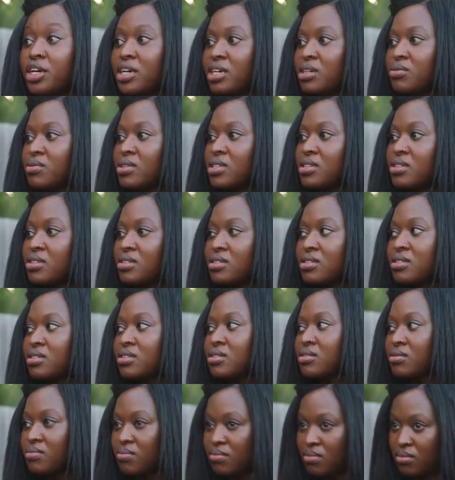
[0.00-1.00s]
it with
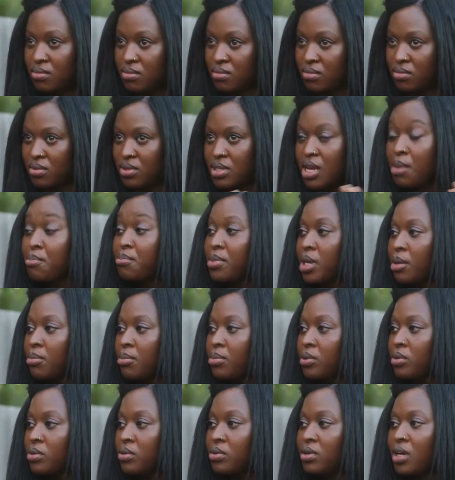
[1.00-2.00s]
some
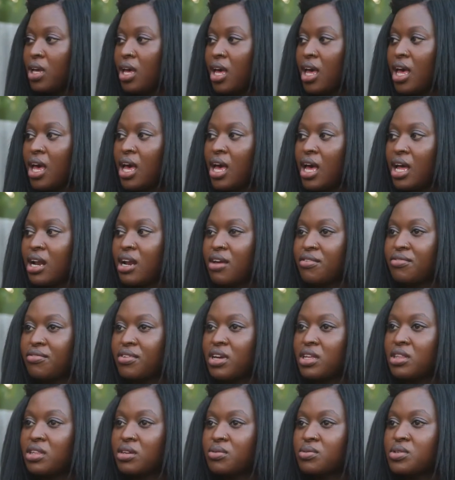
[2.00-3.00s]
people, and I
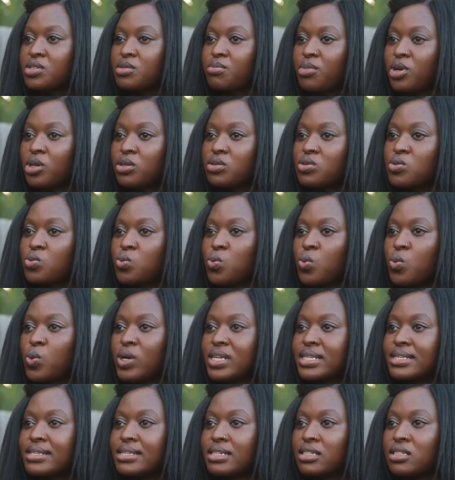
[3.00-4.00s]
found the response
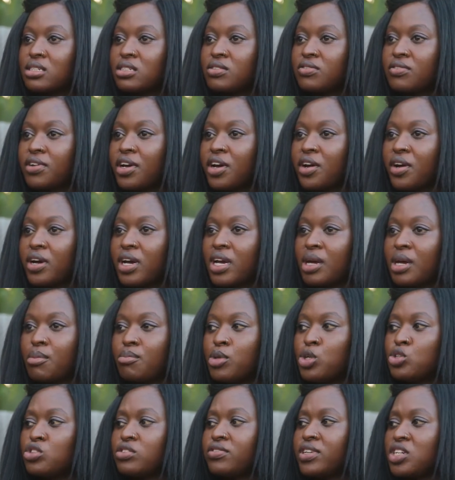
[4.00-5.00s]
wasn't very
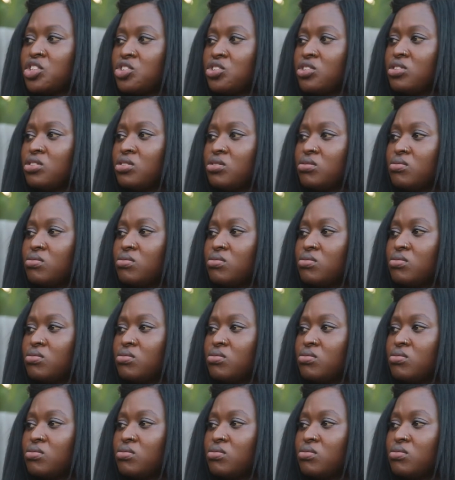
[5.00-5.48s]
motivational.